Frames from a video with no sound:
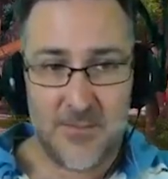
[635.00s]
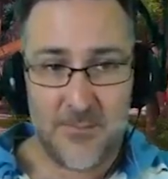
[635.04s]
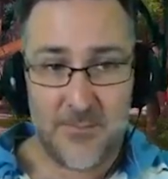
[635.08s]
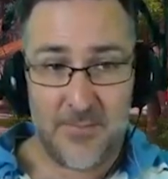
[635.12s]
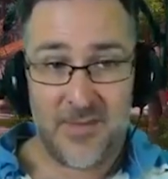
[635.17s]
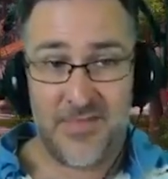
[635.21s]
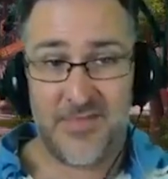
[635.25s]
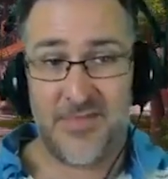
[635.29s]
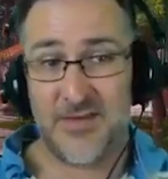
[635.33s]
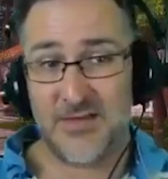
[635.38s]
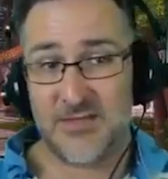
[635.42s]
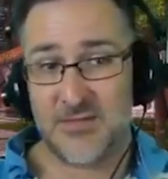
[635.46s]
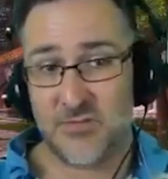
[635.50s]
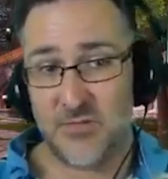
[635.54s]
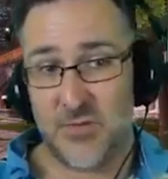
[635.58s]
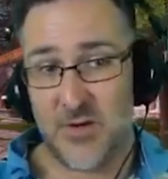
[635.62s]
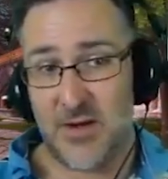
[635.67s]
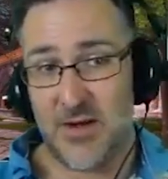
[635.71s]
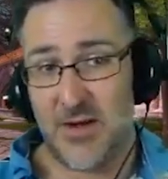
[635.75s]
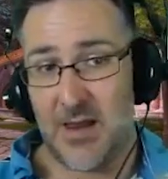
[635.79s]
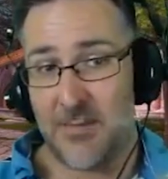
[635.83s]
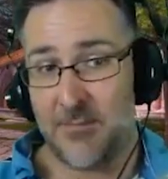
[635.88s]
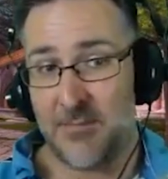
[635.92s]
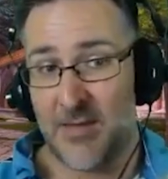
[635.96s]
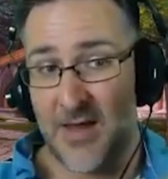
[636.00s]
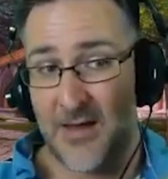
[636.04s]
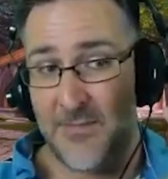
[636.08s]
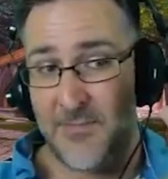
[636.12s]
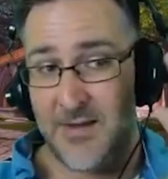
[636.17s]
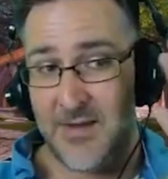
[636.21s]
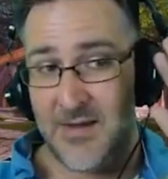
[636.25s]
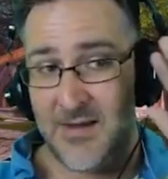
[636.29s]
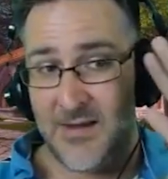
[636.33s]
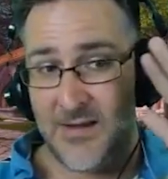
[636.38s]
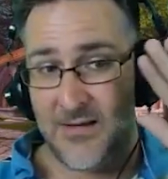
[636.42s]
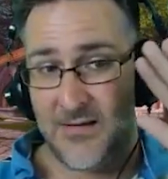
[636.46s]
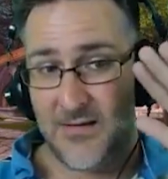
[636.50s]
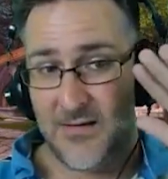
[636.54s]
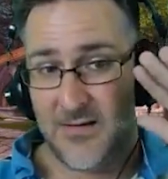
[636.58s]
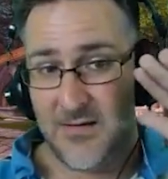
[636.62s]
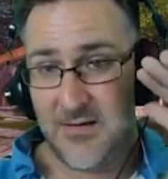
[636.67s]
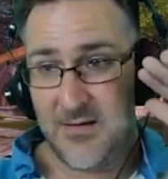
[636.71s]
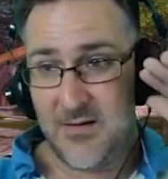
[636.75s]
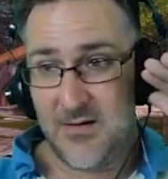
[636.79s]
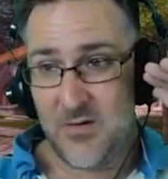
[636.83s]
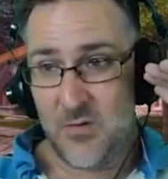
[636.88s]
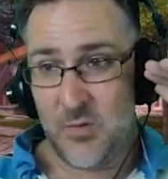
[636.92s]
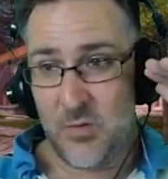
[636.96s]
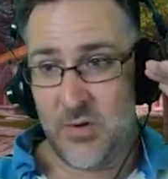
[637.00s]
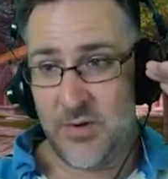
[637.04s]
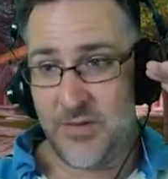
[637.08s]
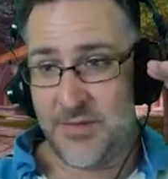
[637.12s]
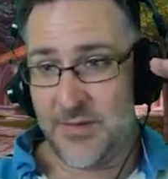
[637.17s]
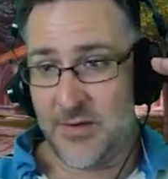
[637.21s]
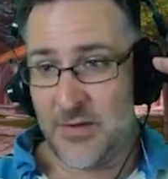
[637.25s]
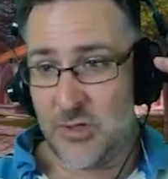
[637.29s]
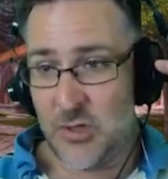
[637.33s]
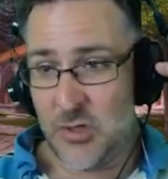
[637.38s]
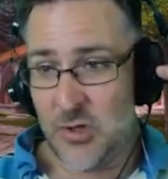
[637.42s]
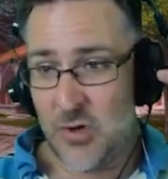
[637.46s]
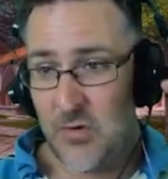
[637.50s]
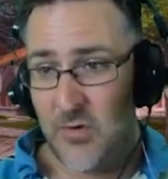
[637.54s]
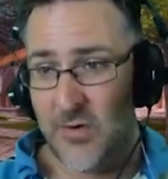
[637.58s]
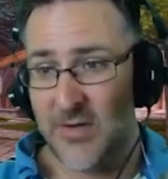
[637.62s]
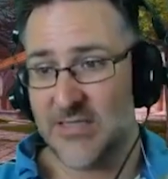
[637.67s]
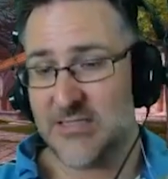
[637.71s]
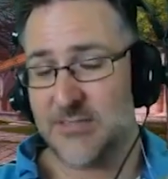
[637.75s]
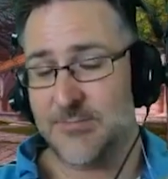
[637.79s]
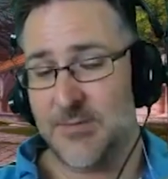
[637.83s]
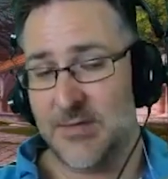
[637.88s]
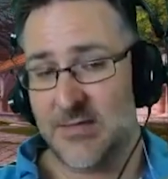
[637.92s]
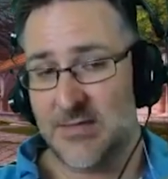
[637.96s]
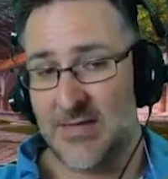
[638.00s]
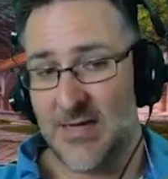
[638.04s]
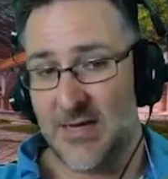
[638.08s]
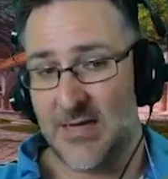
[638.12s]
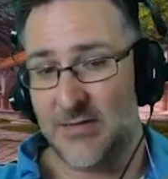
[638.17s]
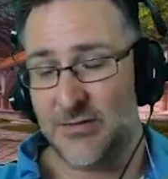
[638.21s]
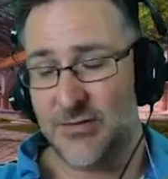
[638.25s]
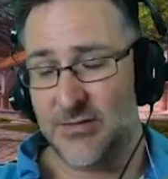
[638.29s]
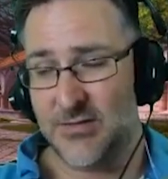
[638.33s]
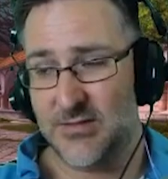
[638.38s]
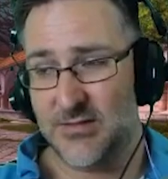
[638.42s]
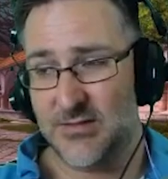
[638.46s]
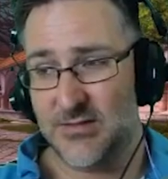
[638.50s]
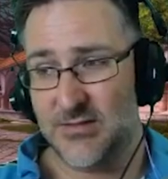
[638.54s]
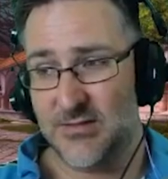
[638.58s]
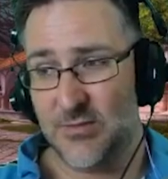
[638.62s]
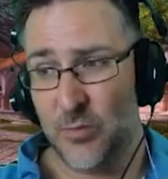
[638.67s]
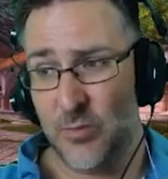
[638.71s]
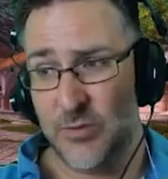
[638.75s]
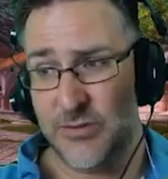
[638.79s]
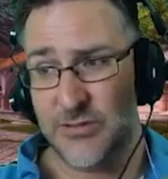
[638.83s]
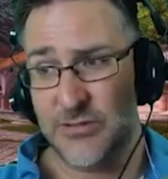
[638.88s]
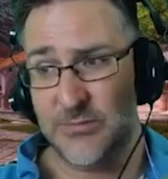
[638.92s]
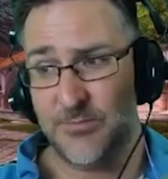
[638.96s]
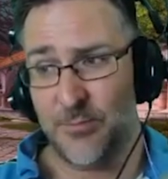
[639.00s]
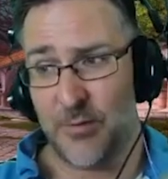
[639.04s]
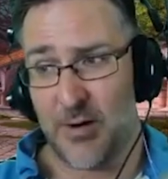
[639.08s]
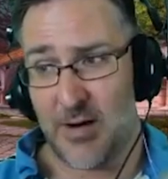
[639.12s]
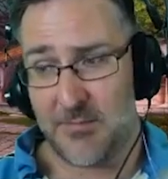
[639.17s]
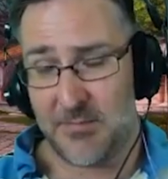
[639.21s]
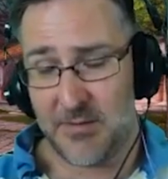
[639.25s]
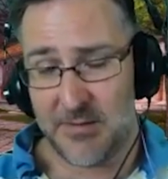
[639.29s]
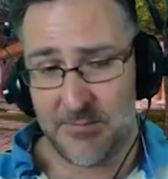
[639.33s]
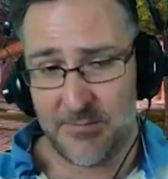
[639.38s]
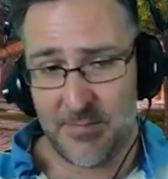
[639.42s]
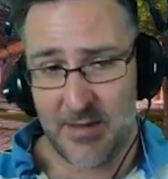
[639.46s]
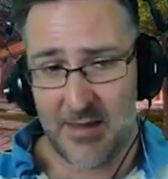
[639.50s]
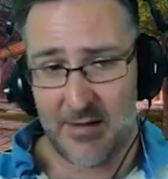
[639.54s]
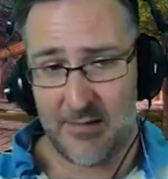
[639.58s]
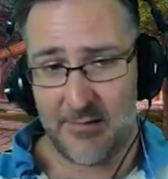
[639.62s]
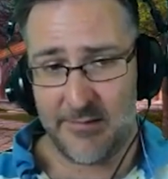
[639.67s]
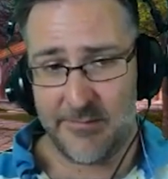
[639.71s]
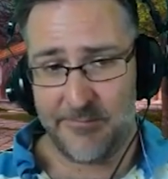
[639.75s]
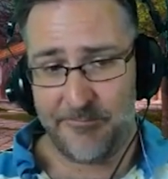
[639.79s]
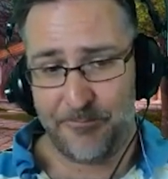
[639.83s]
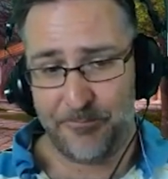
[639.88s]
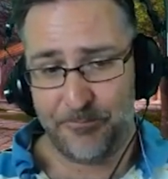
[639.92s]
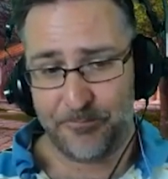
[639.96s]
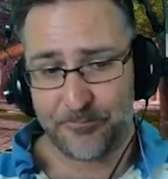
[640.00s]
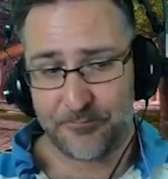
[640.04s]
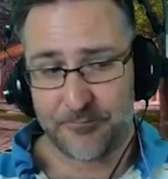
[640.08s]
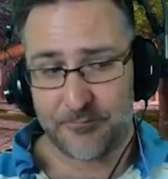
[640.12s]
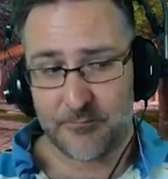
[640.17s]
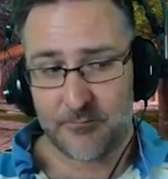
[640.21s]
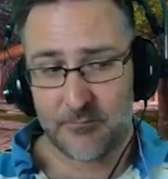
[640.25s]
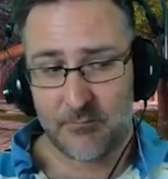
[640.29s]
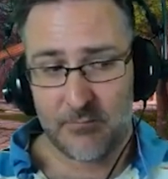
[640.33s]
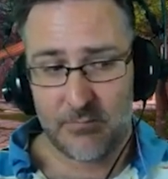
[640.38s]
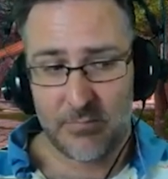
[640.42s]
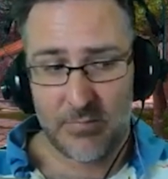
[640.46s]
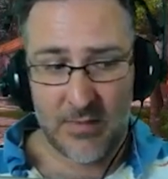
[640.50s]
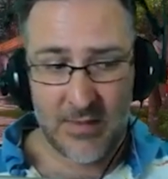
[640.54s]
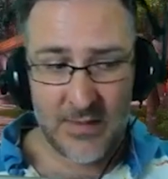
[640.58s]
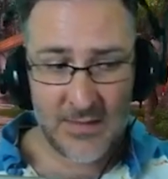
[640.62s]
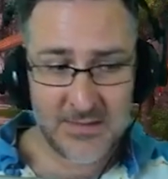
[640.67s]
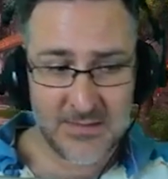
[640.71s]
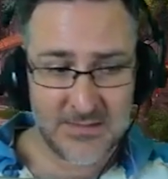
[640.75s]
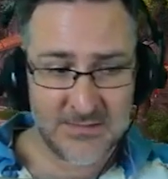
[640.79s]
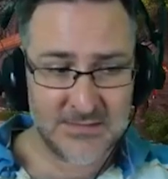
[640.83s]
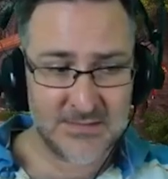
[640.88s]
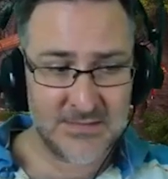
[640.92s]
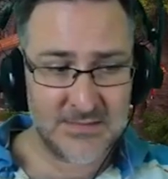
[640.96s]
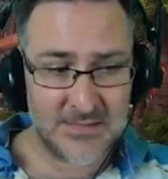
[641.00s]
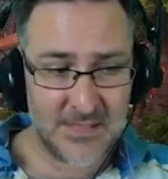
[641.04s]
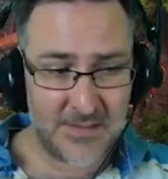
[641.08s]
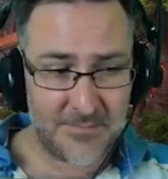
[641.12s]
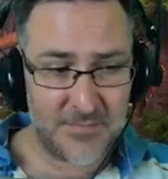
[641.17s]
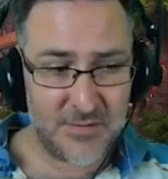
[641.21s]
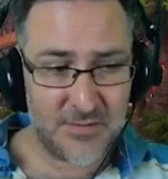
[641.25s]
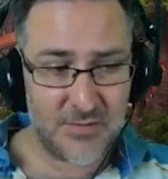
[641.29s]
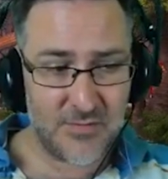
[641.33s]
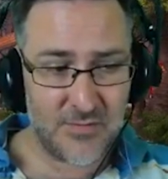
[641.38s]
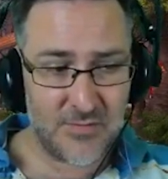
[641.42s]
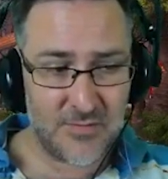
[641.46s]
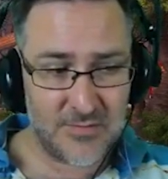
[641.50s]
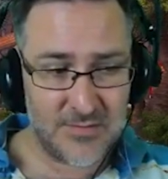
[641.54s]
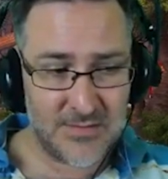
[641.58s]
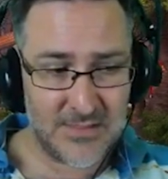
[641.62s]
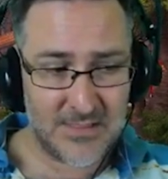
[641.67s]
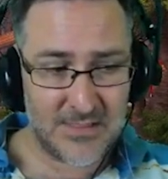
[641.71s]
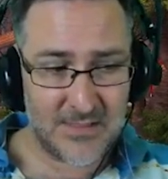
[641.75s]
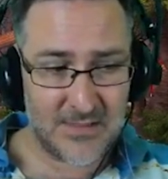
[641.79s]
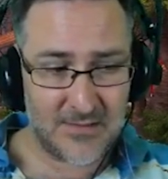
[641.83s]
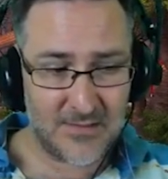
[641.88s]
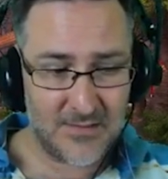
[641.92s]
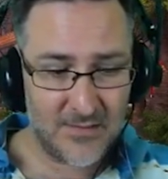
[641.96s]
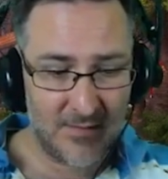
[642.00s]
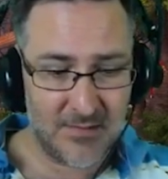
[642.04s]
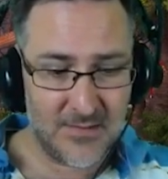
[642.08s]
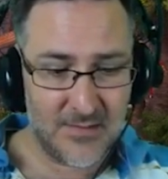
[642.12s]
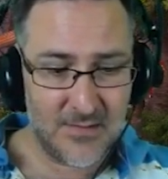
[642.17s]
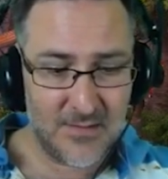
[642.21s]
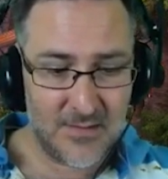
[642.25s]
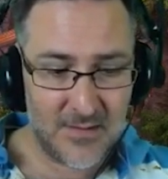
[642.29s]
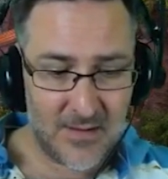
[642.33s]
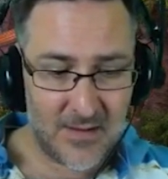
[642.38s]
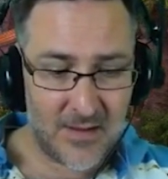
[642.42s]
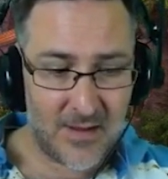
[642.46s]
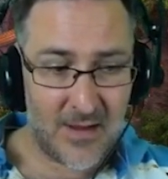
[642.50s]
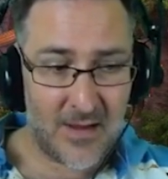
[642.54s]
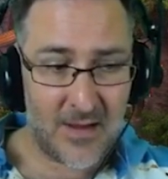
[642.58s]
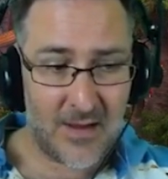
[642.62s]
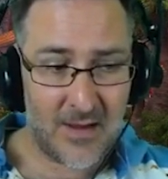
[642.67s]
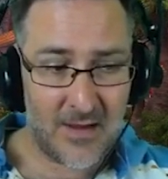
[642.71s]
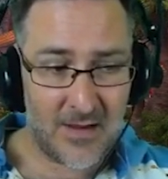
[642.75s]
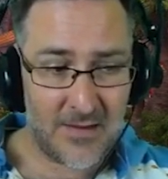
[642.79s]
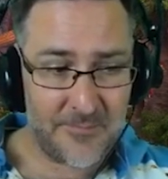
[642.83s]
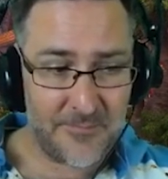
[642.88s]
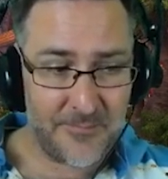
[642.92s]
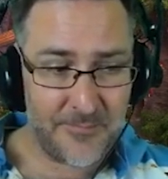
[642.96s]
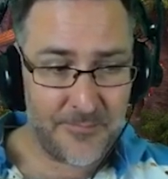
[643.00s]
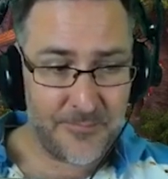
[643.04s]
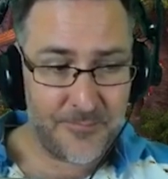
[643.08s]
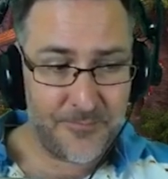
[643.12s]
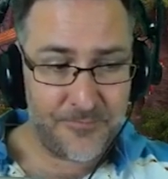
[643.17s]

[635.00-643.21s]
But this one, I'm coming in with no expectations, which is probably better because in WOD, um,